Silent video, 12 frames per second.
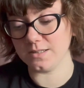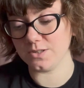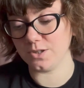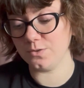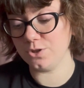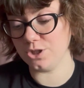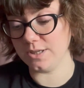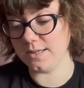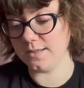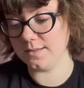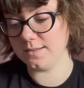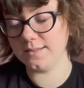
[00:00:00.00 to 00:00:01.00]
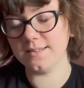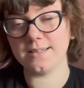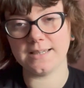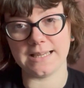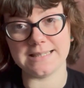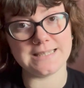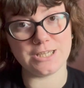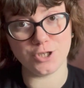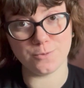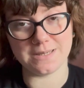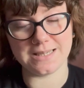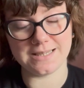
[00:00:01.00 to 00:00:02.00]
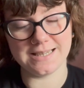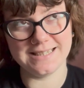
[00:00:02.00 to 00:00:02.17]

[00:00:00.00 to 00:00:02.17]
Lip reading: so she can teach me